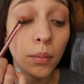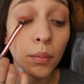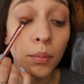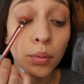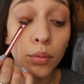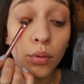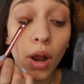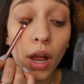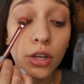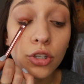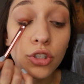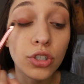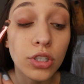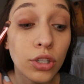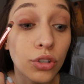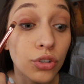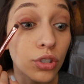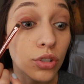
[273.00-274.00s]

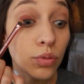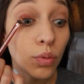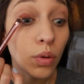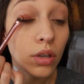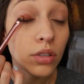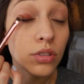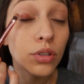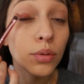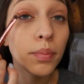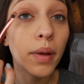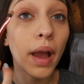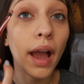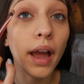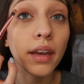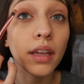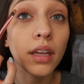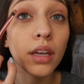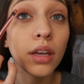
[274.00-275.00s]
brush, you just want to
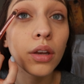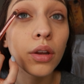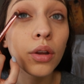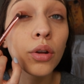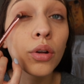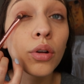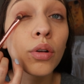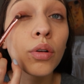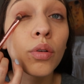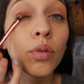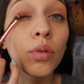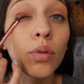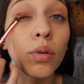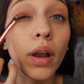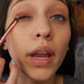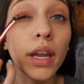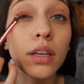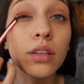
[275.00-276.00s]
pat it
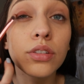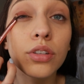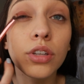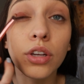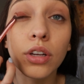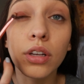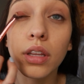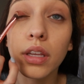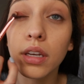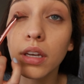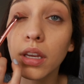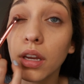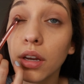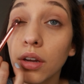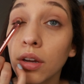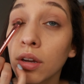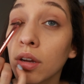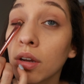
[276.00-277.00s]
right into your lid
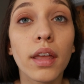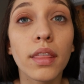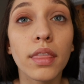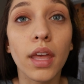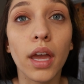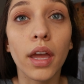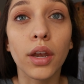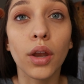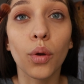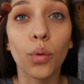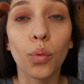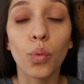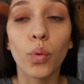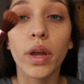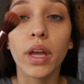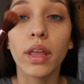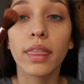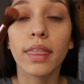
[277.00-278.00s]
here. And then
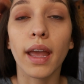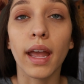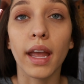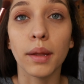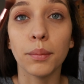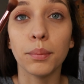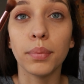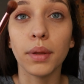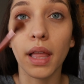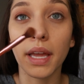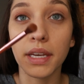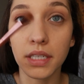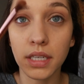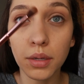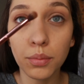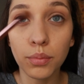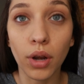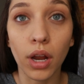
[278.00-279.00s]
with a
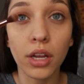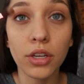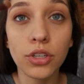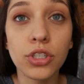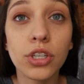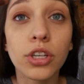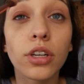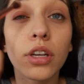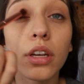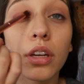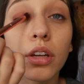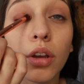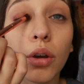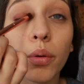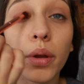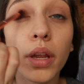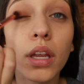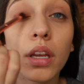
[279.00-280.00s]
blending brush, you're gonna
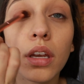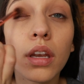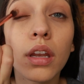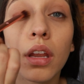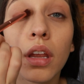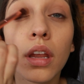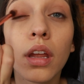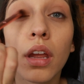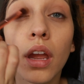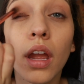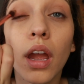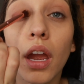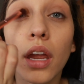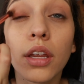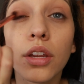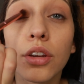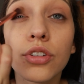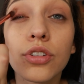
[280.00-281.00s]
go in
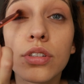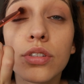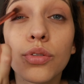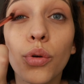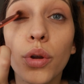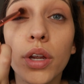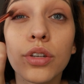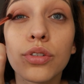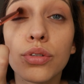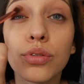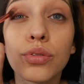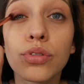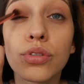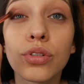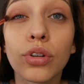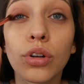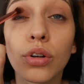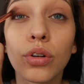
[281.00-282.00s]
and you're just going to
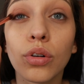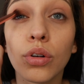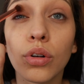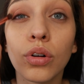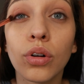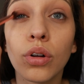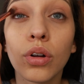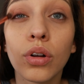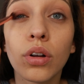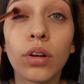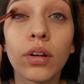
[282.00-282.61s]
circle